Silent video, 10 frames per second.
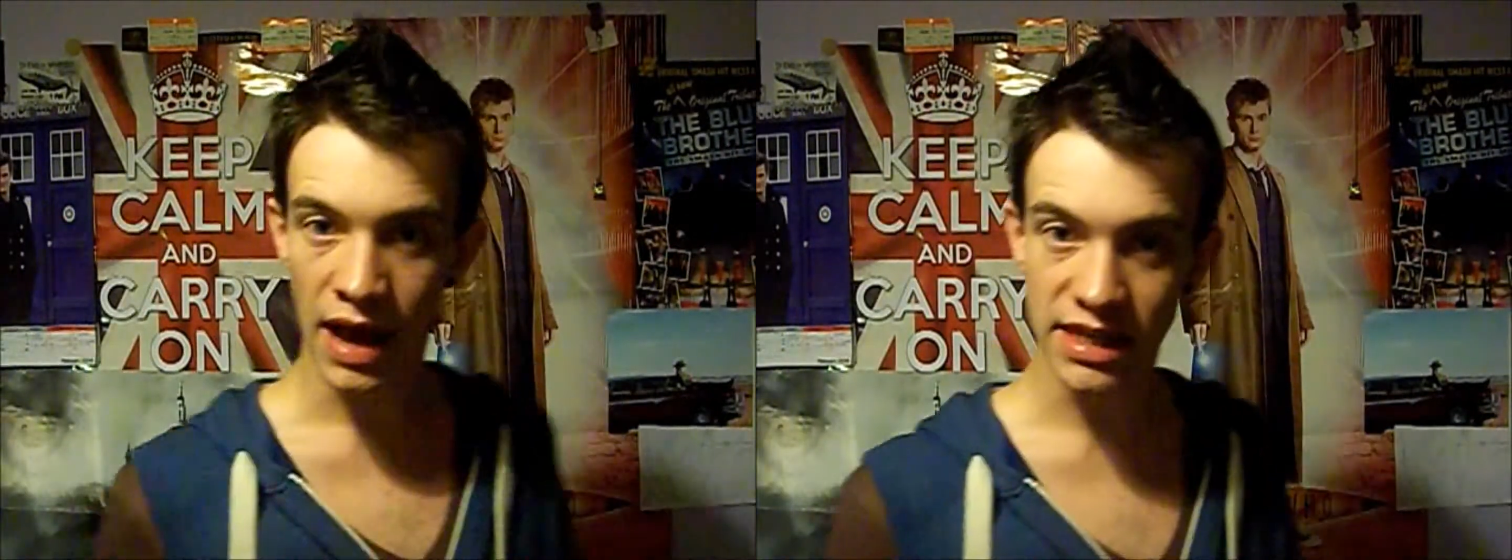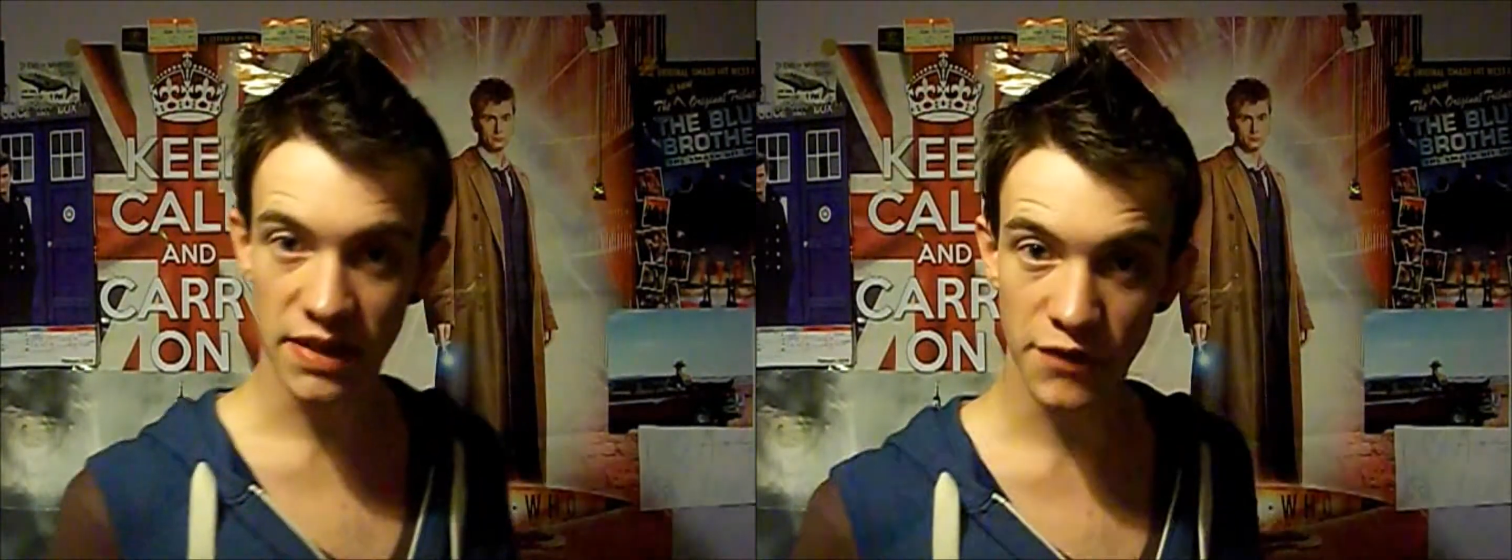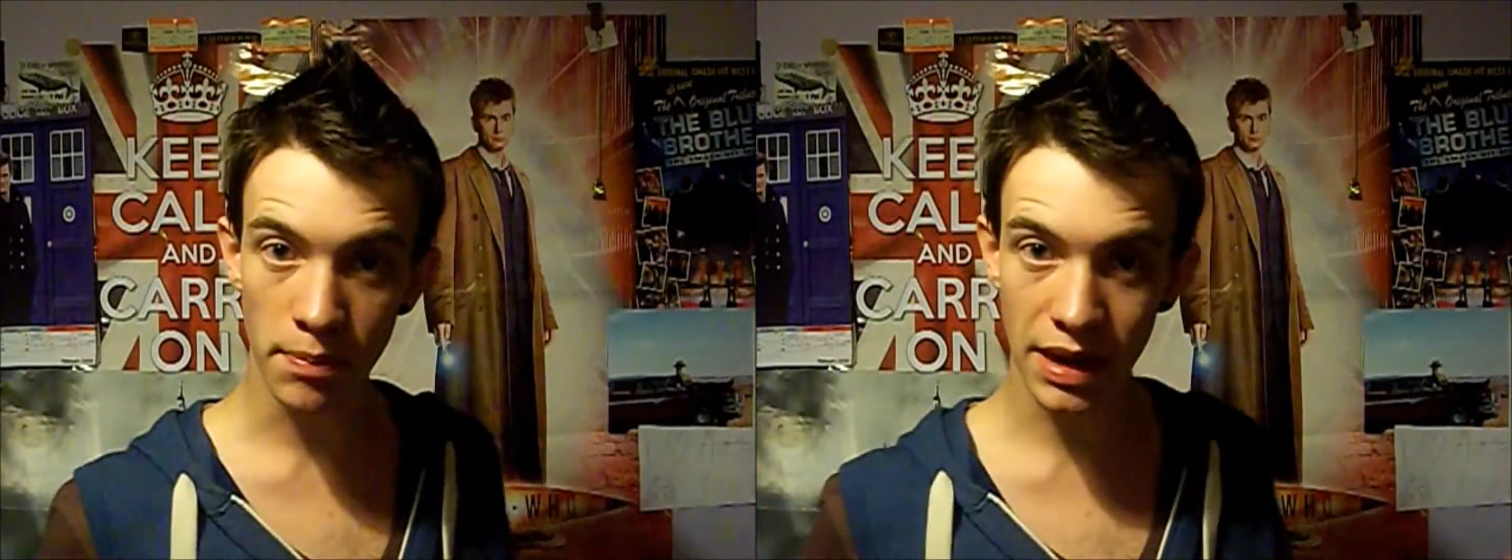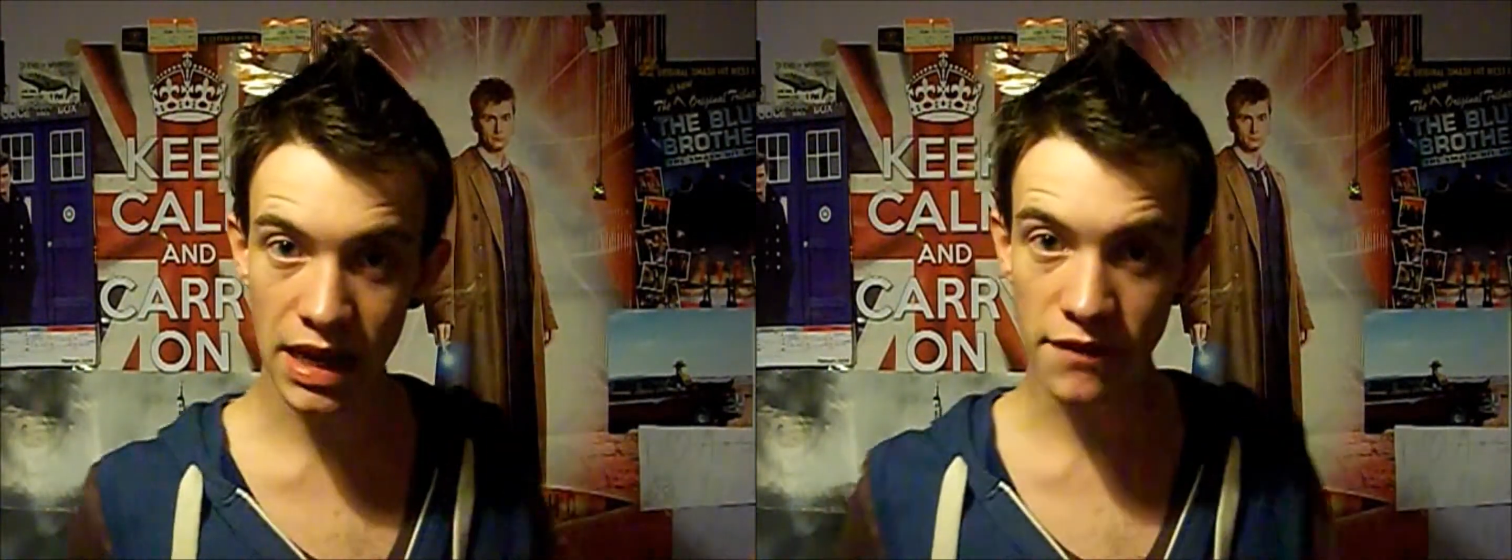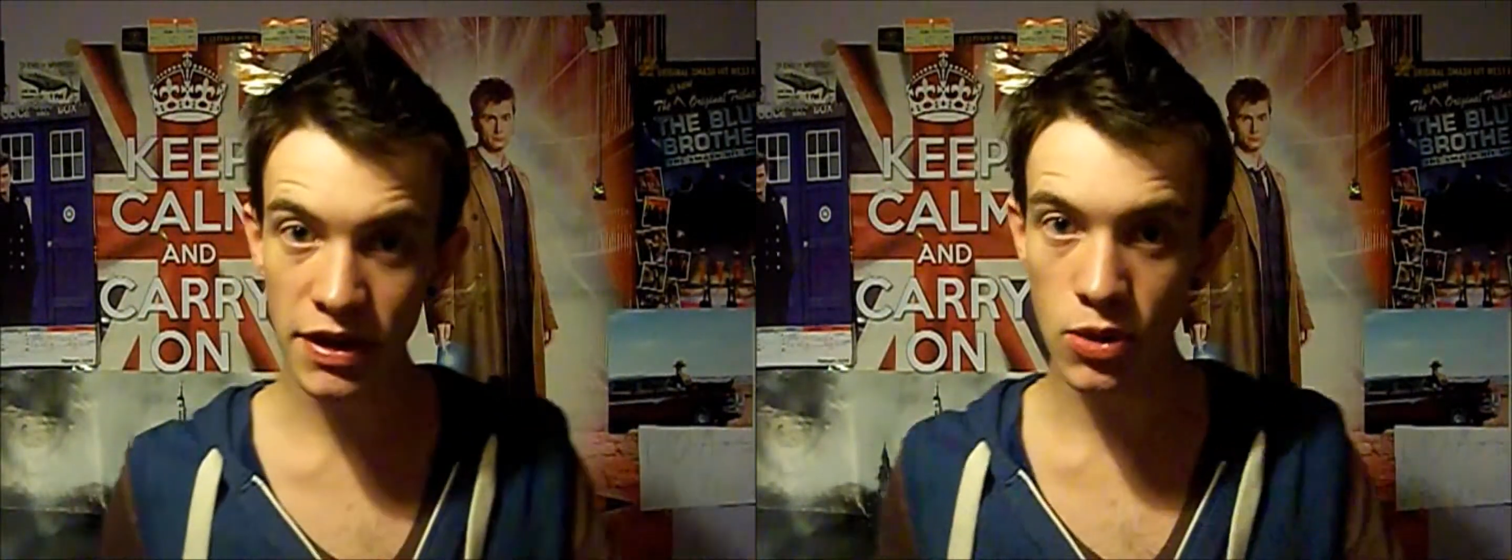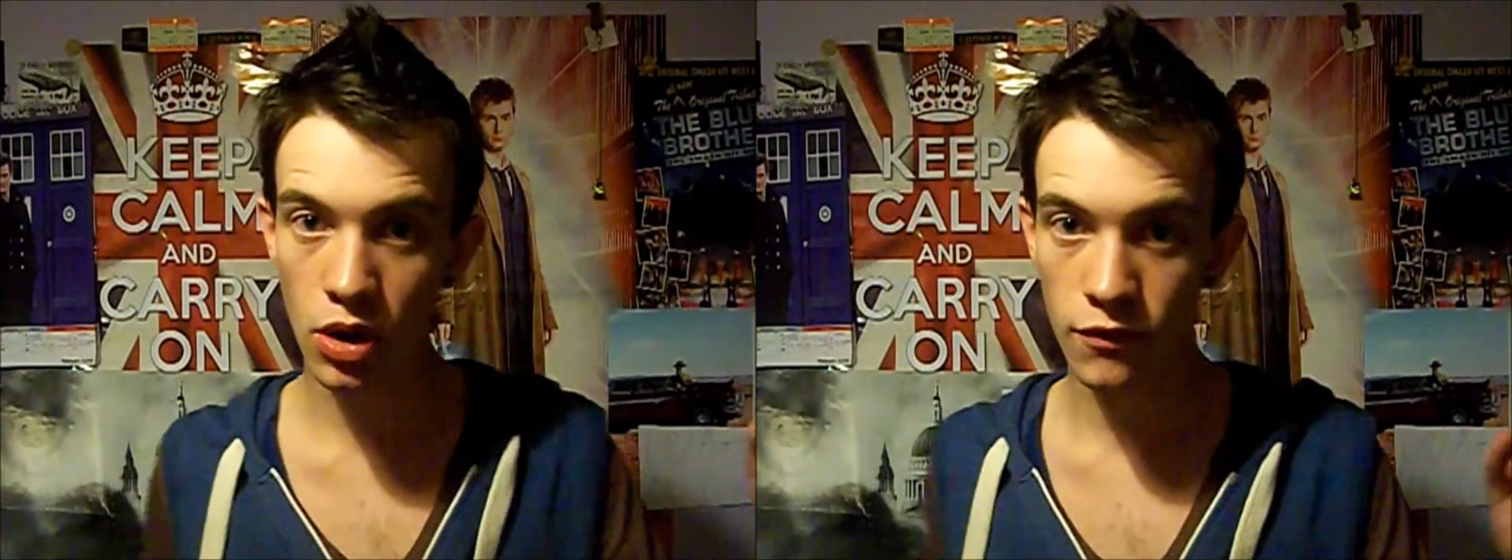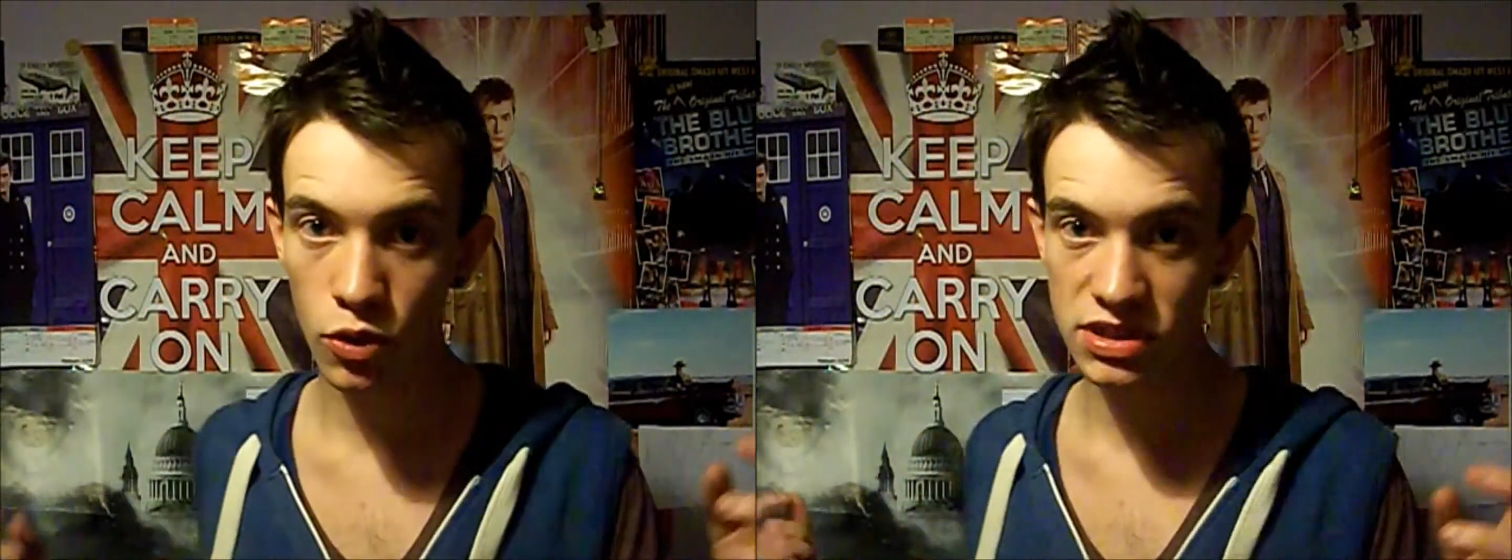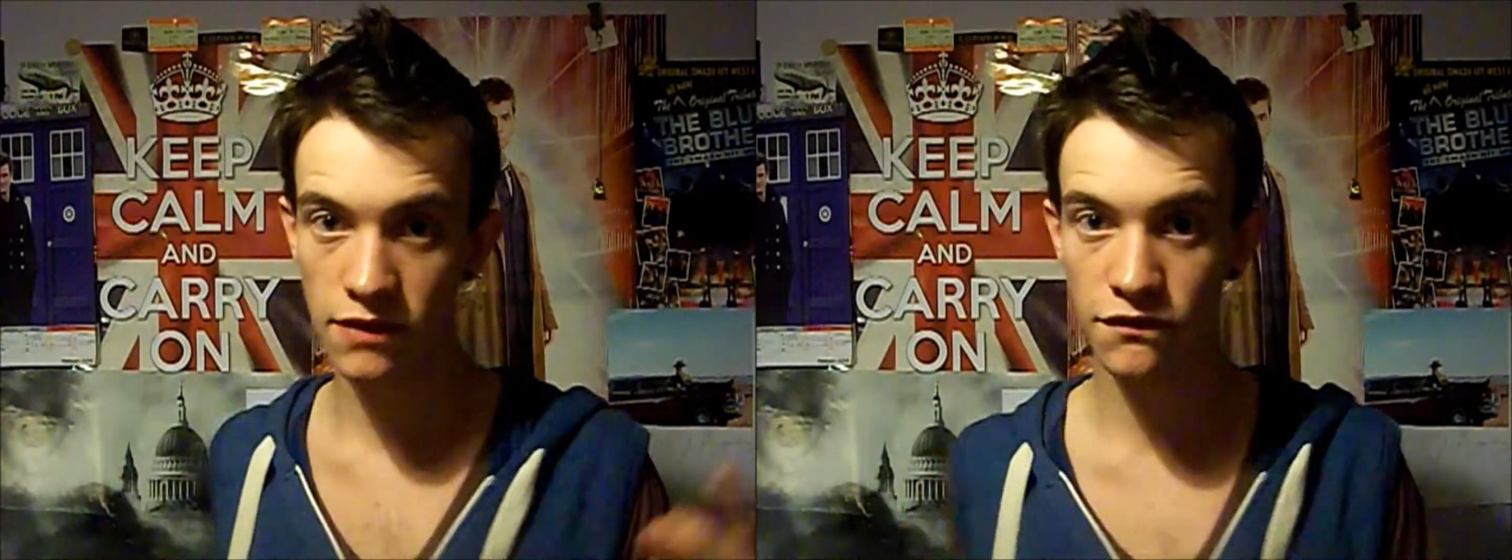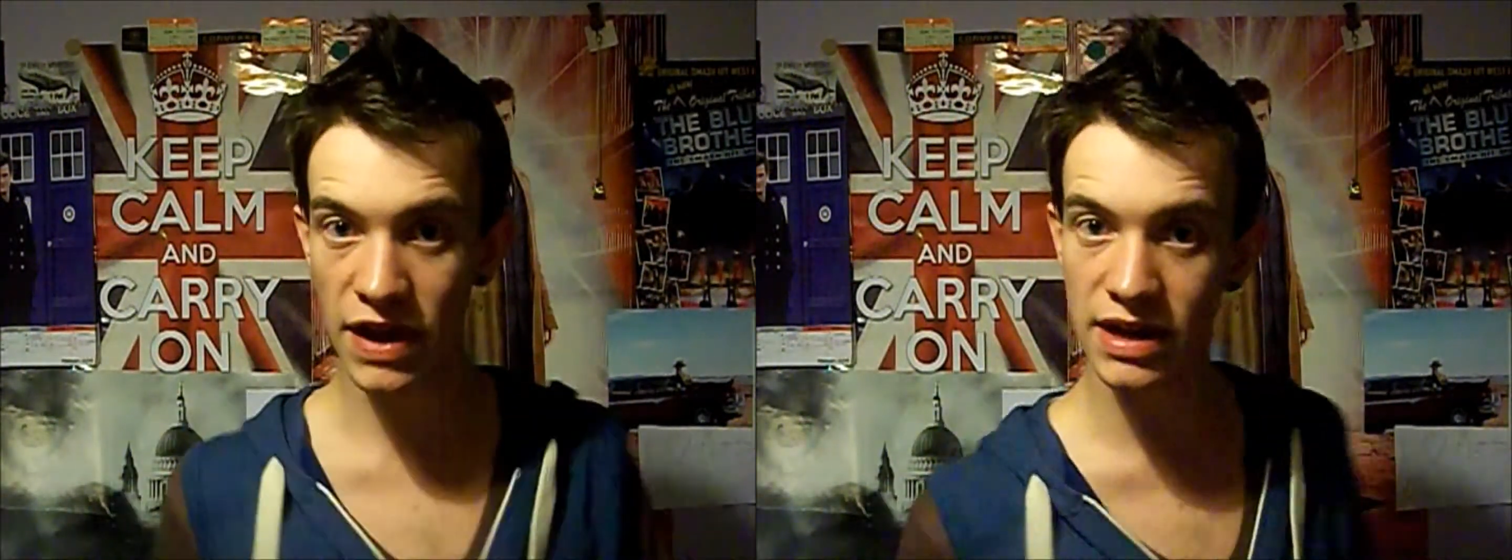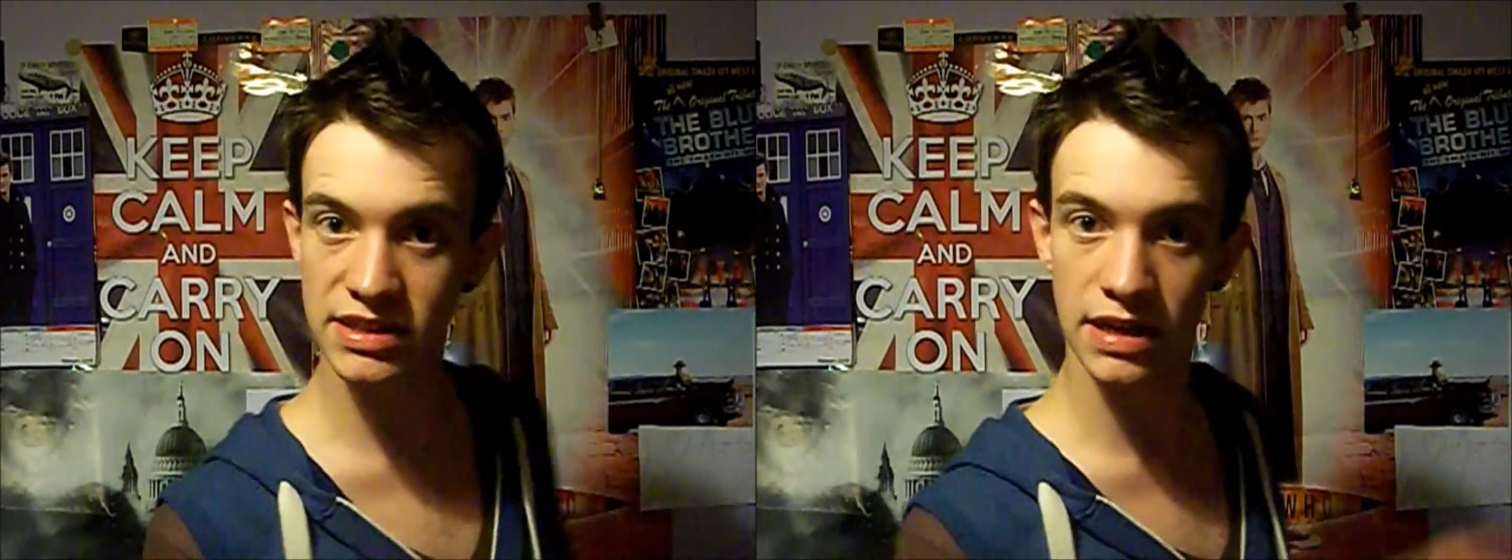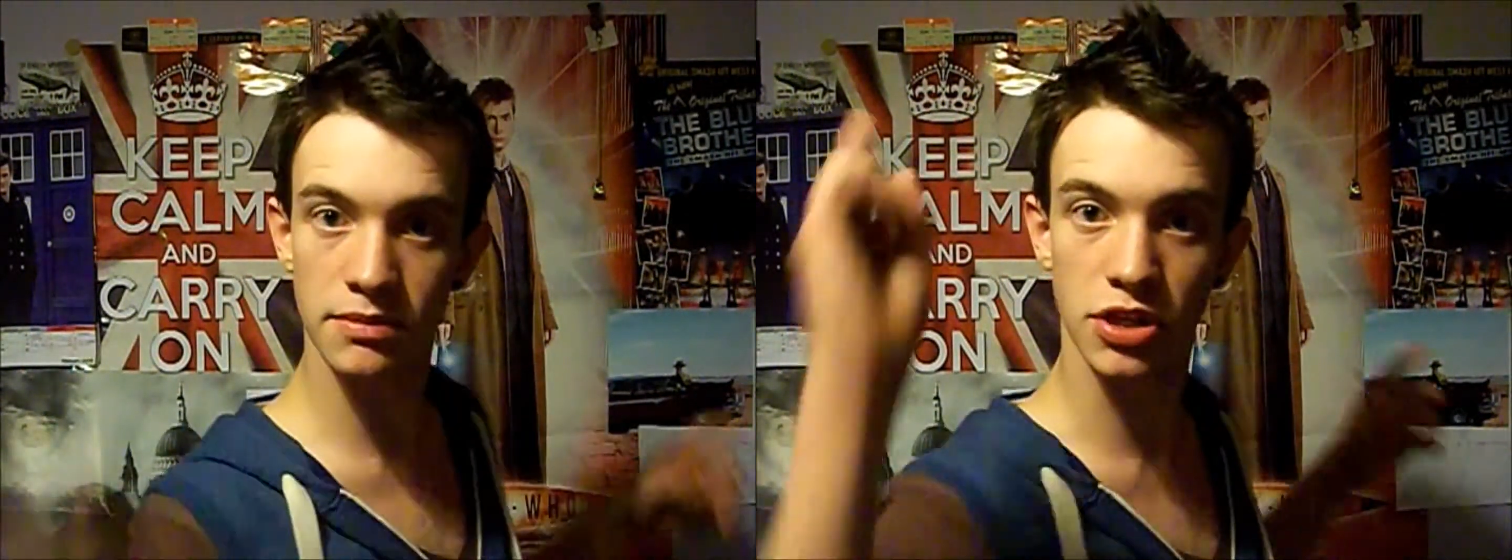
And if you believe it, you are of course a victim